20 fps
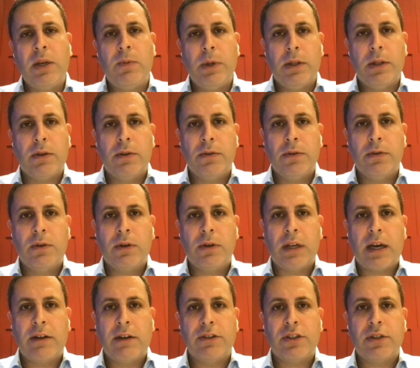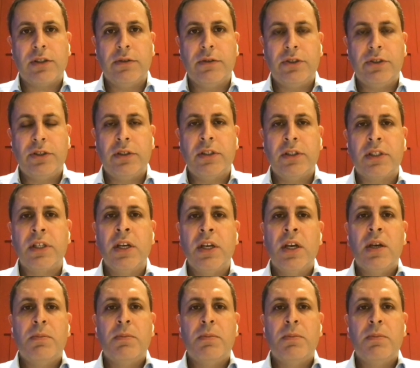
only with Google Cloud Solutions,